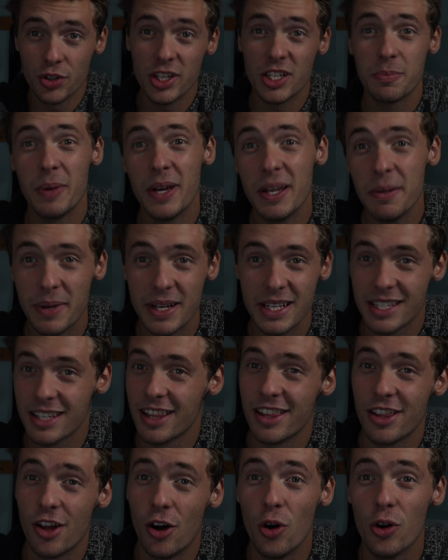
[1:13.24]
I spent
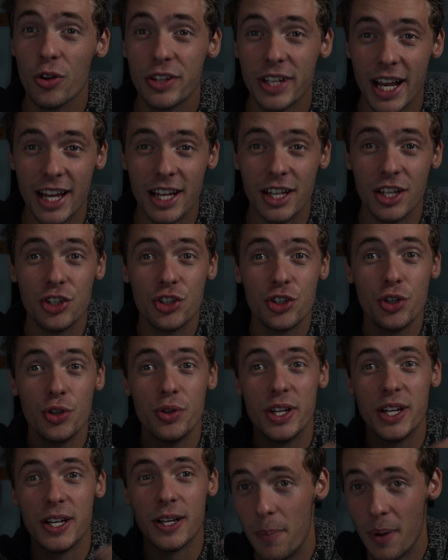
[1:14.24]
basically the whole day
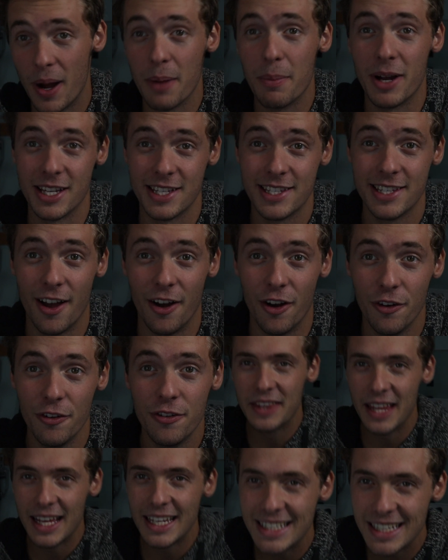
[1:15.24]
shooting by
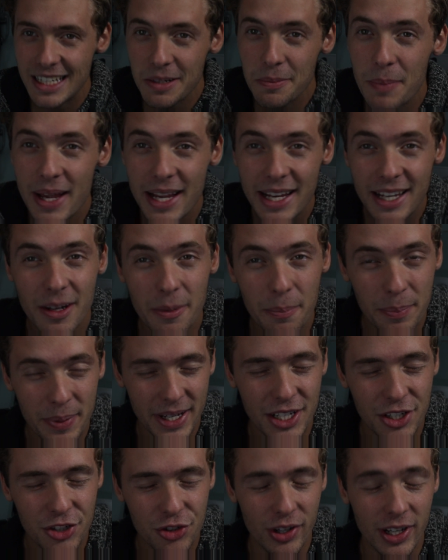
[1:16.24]
myself. That did make it a
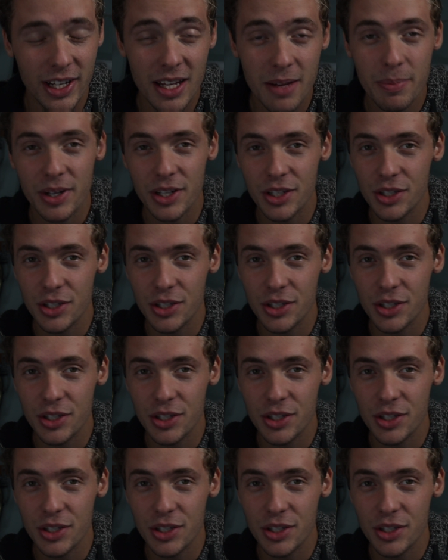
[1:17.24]
bit tricky, but